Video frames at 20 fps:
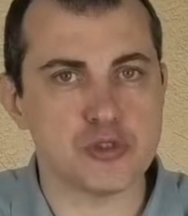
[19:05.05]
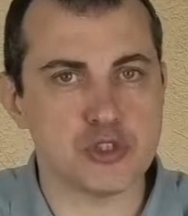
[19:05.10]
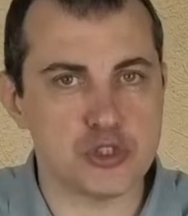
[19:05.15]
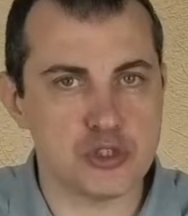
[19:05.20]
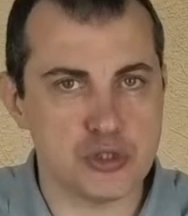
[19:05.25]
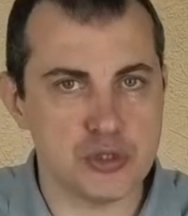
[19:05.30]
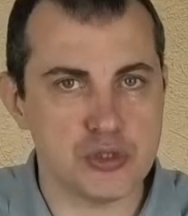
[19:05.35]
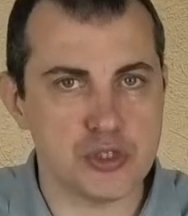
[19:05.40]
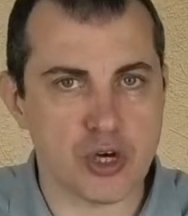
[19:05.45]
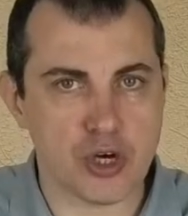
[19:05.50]

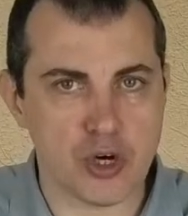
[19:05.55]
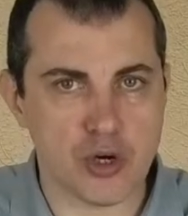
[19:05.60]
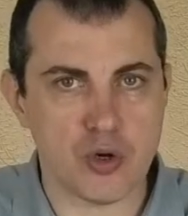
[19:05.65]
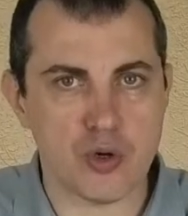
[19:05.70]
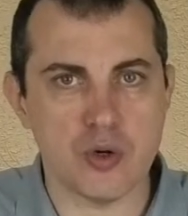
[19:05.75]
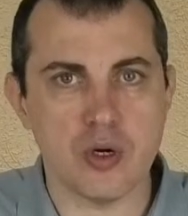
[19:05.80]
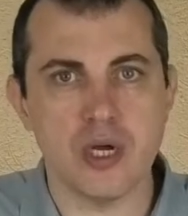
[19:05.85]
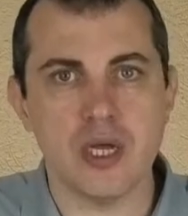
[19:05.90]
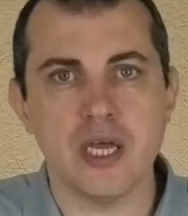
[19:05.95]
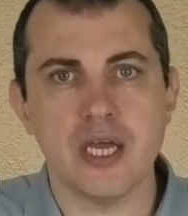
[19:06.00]

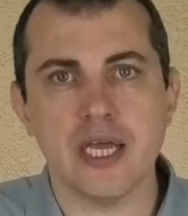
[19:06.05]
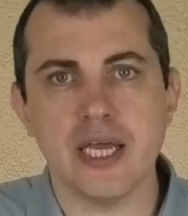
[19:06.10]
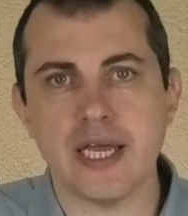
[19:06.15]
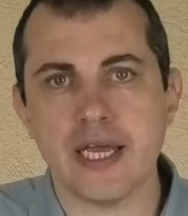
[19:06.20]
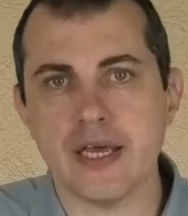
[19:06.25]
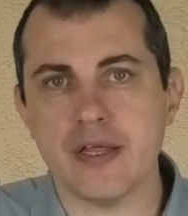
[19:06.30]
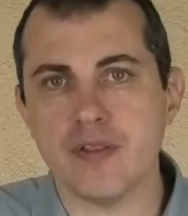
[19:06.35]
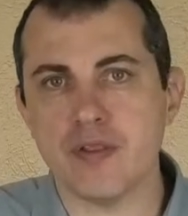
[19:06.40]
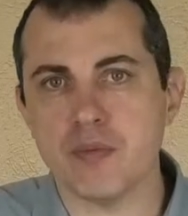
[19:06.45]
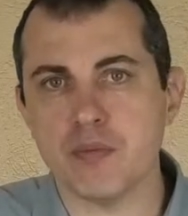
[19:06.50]
2.0
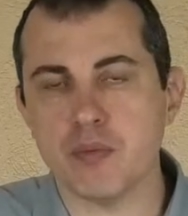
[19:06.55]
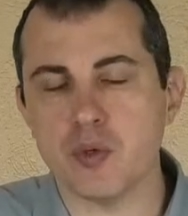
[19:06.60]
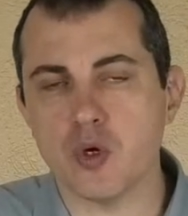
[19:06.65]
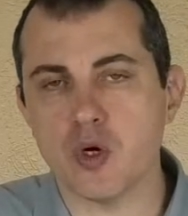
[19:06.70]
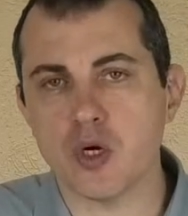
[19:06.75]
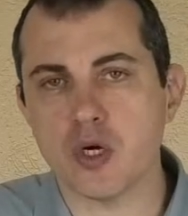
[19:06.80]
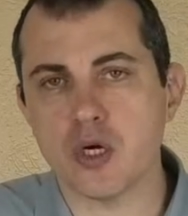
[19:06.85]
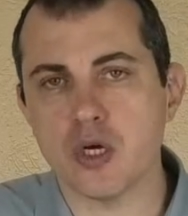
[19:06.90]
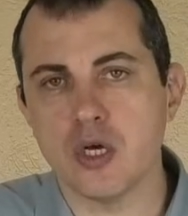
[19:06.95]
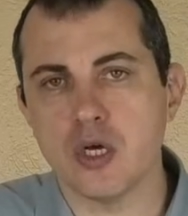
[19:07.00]
in the
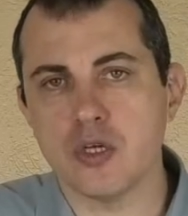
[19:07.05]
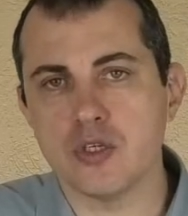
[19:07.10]
book.